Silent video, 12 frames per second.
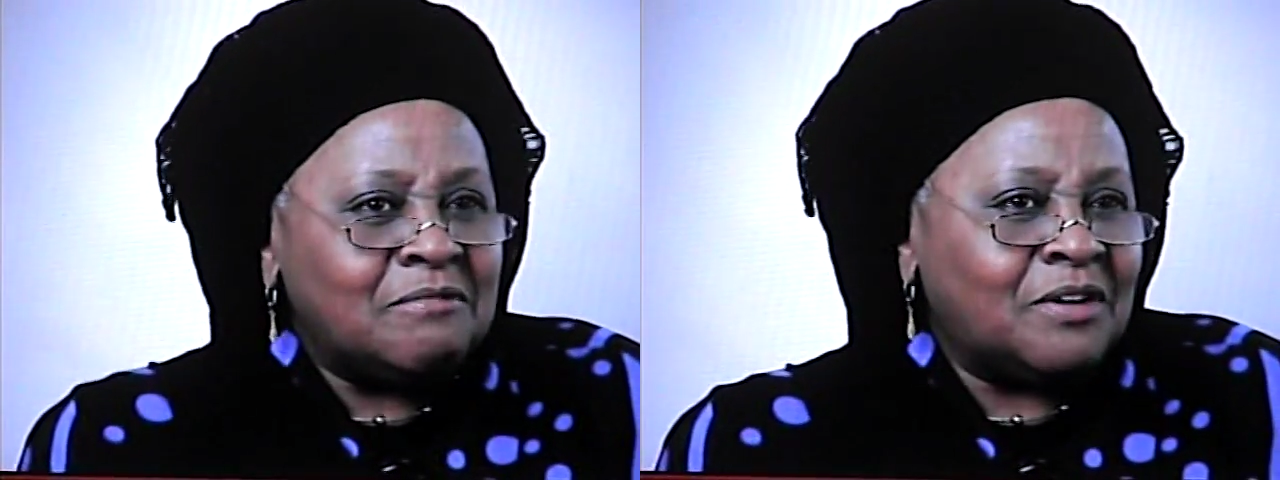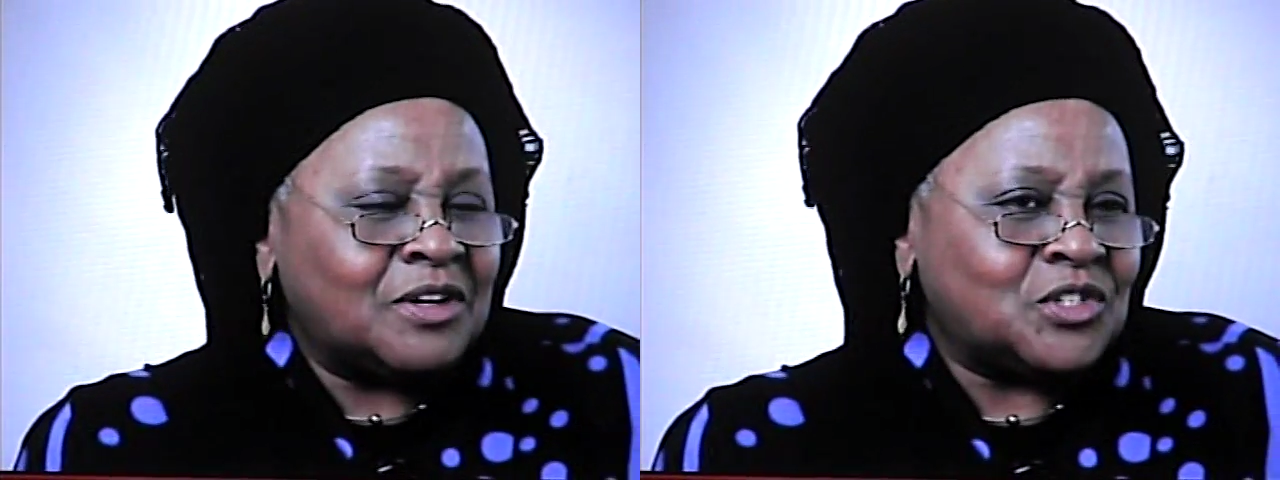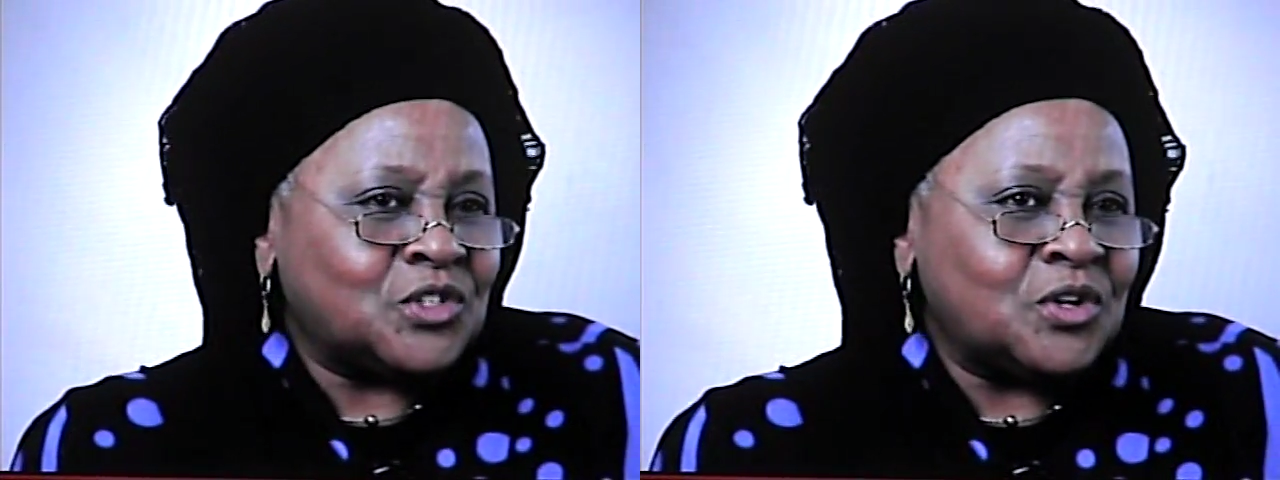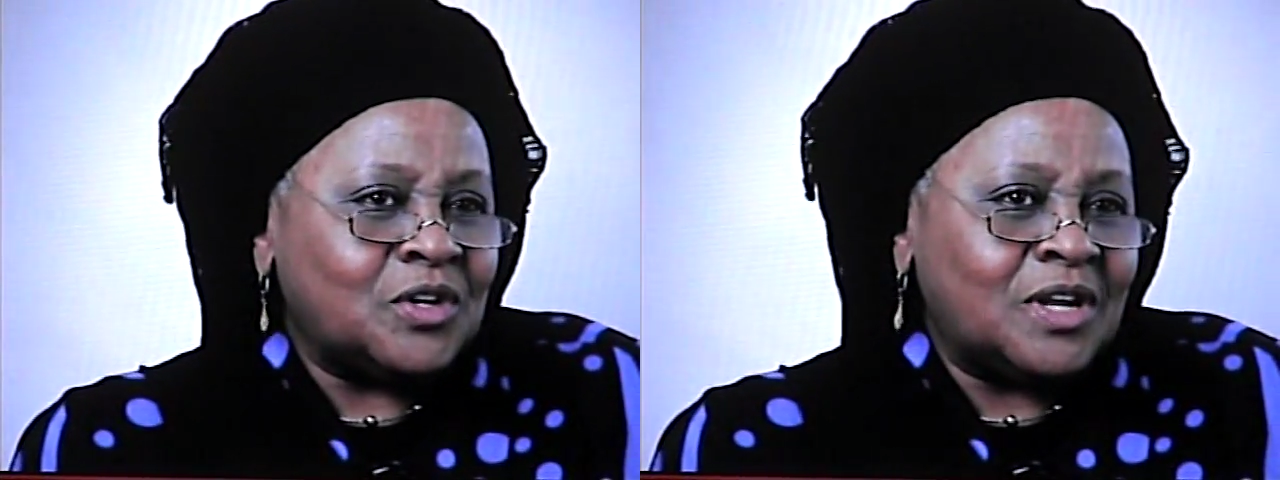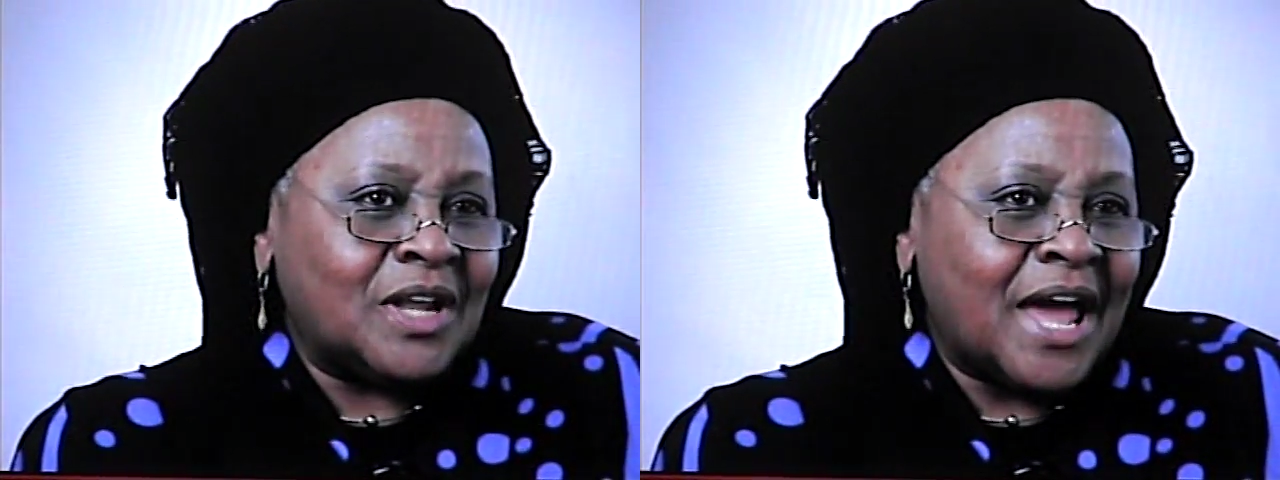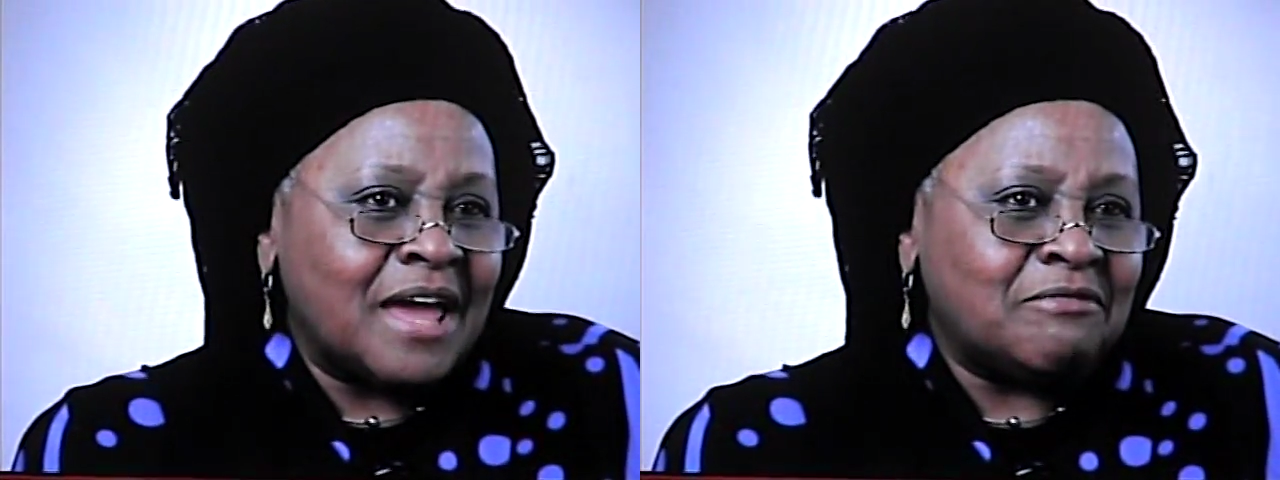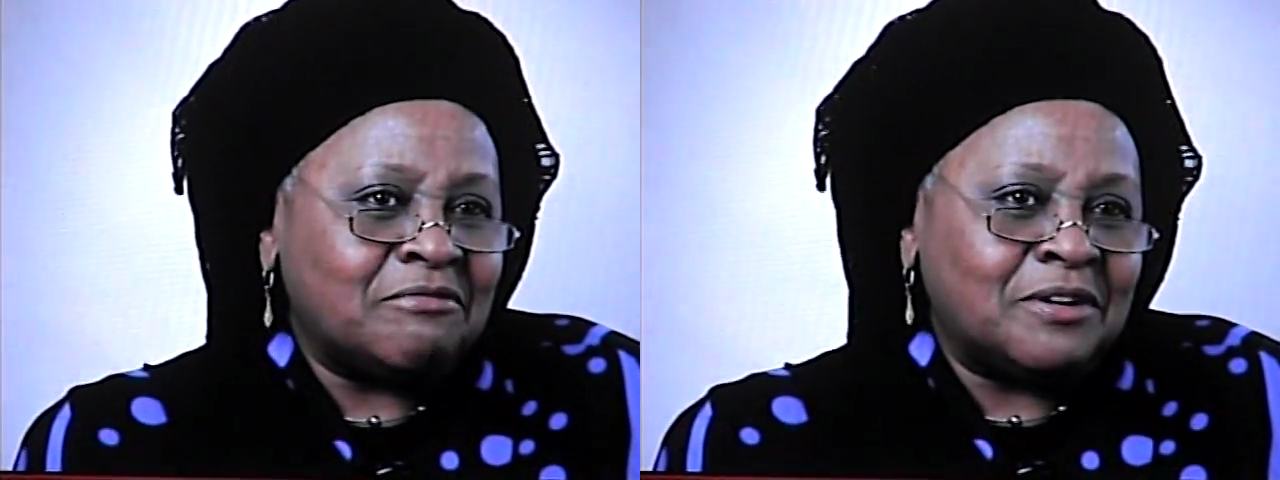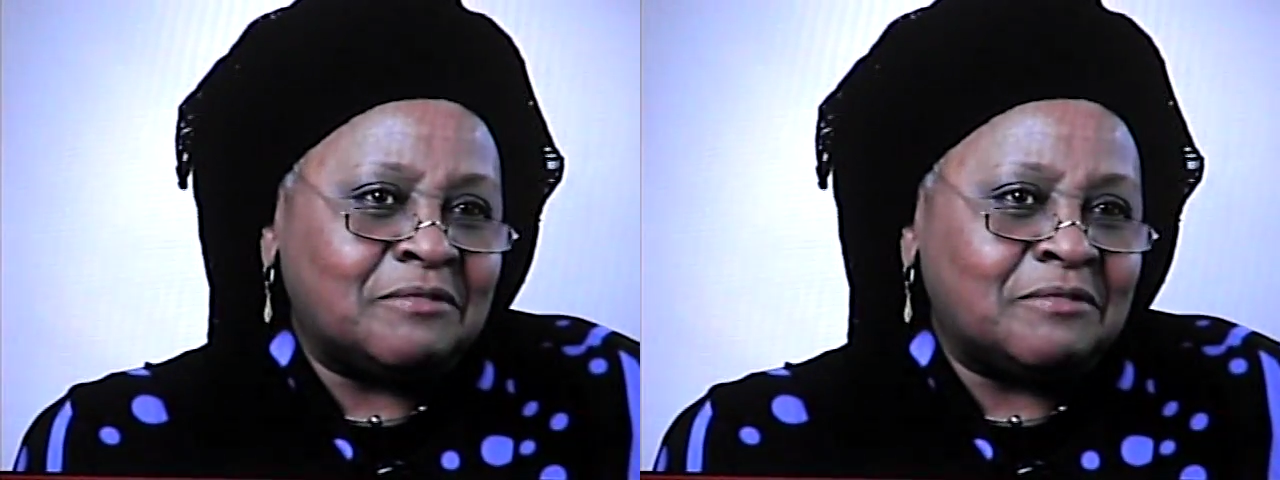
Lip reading: a certain life of